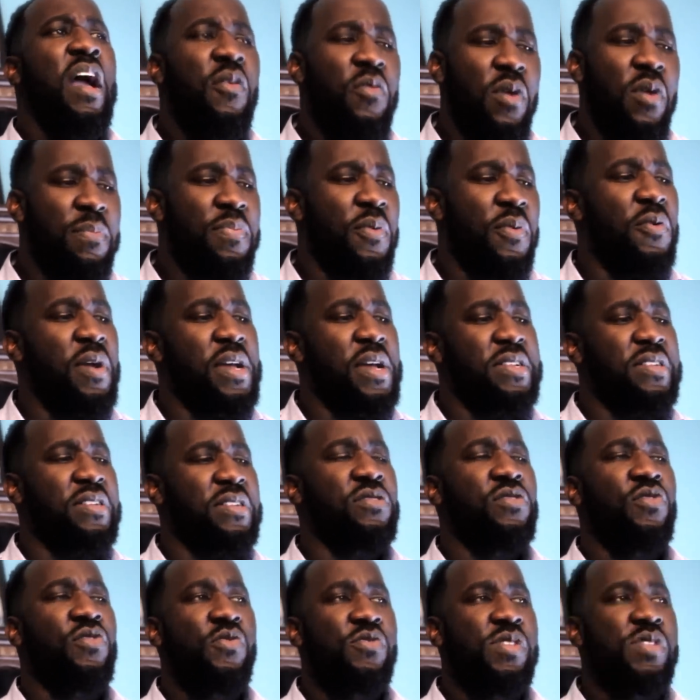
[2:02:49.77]
reparations
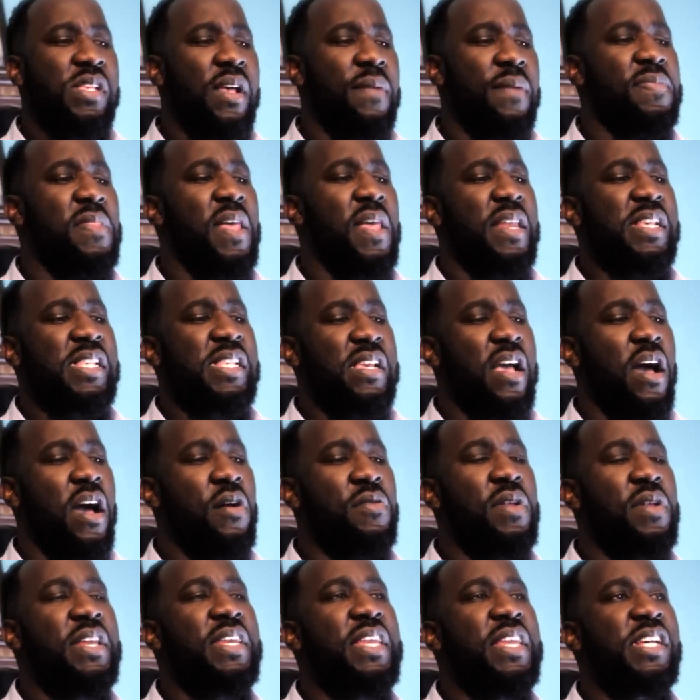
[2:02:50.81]
through something that is
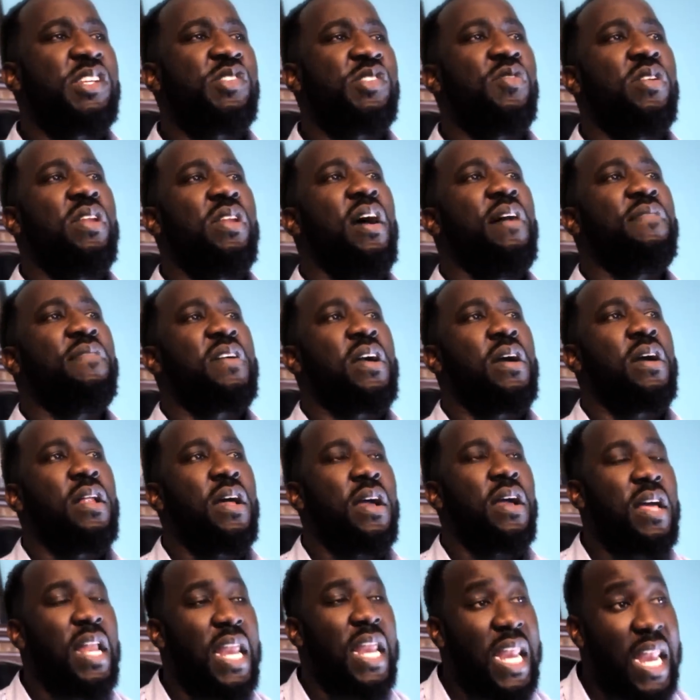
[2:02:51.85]
called the District
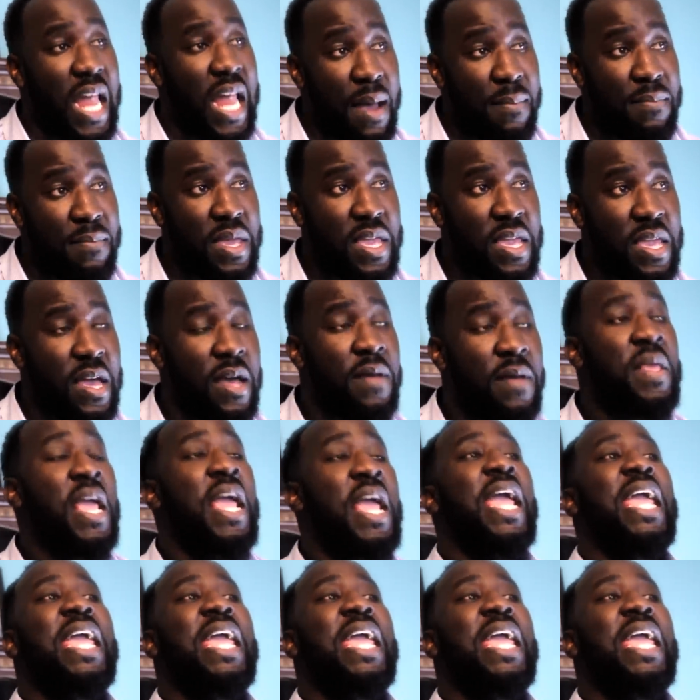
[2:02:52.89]
of Columbia